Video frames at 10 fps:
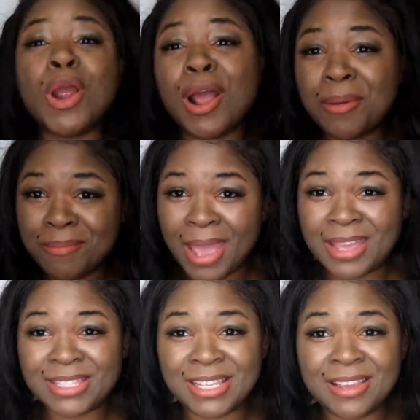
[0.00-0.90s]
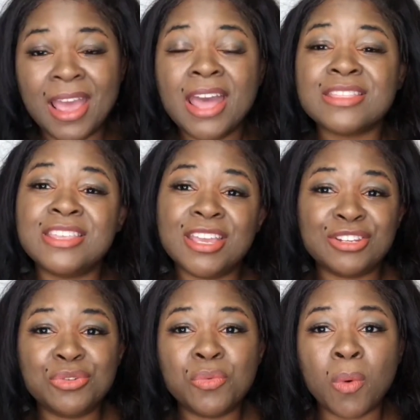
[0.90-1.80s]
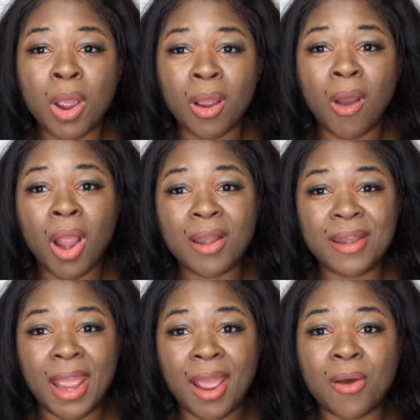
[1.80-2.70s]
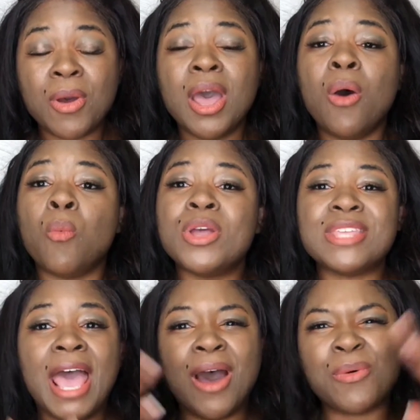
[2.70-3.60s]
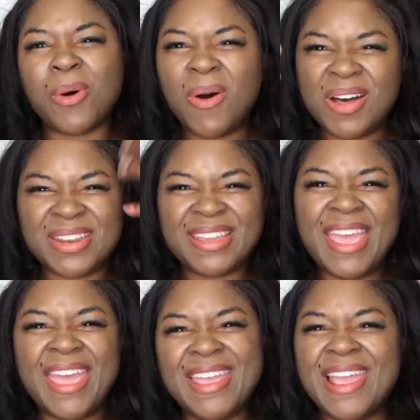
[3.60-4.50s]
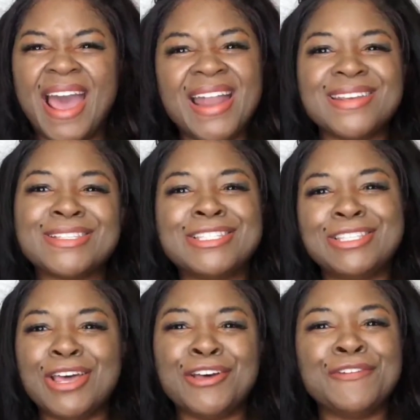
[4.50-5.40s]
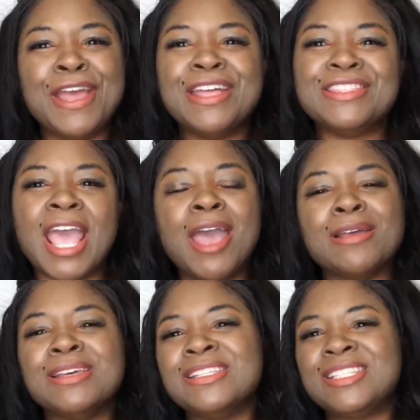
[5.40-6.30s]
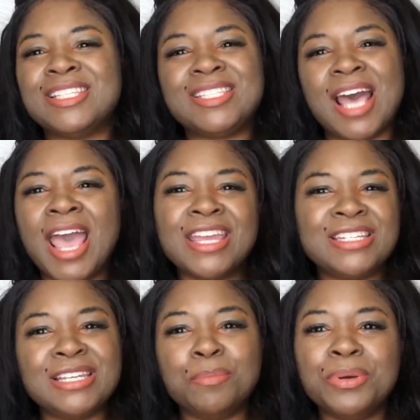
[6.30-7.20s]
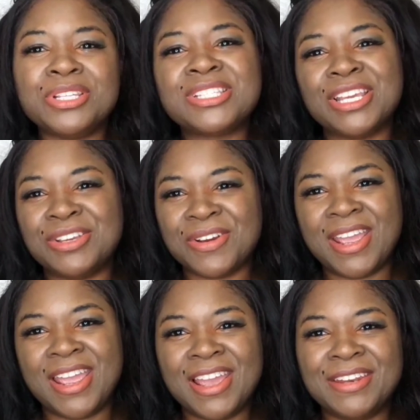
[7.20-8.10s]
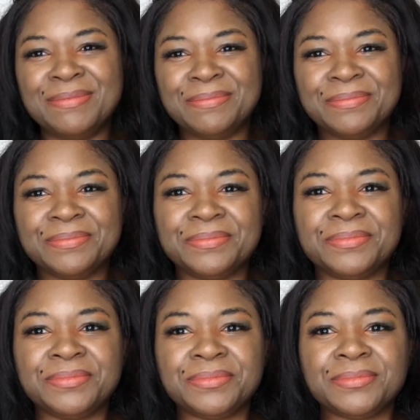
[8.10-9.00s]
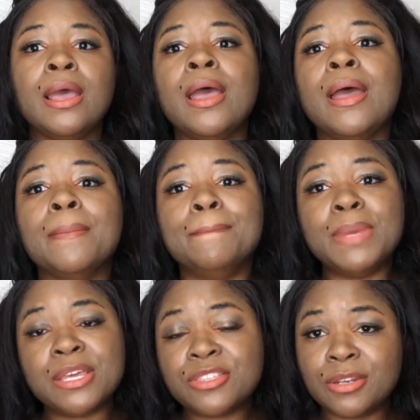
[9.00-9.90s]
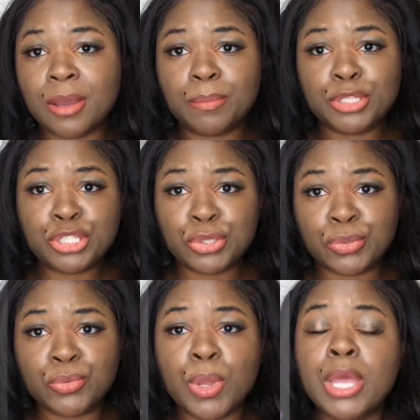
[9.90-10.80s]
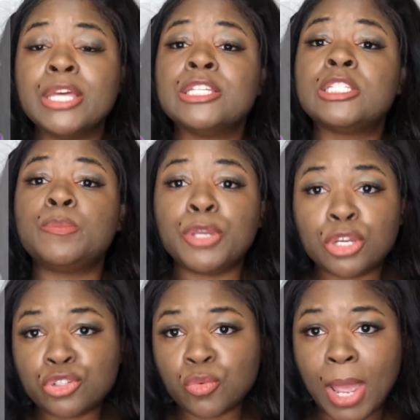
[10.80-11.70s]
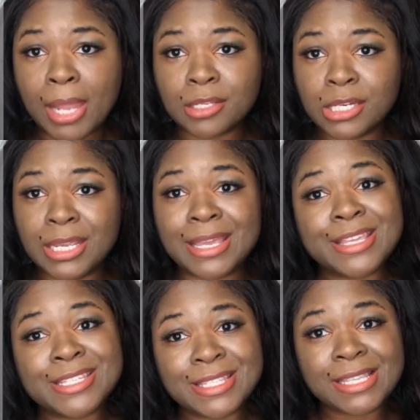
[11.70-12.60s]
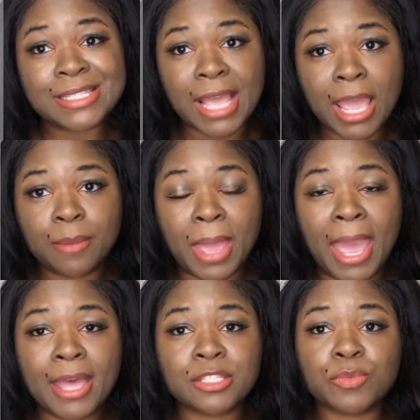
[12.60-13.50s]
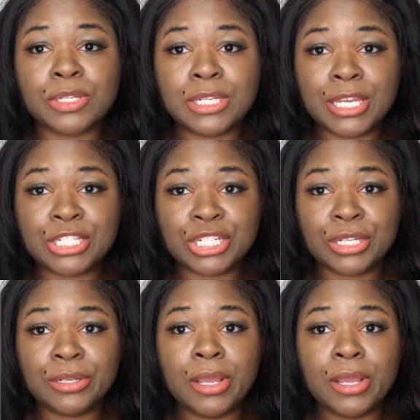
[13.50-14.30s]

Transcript: amazing than you are now, without all the chaotic stuff that society puts in your head. Myth number 2. Spirituality is the same as religion.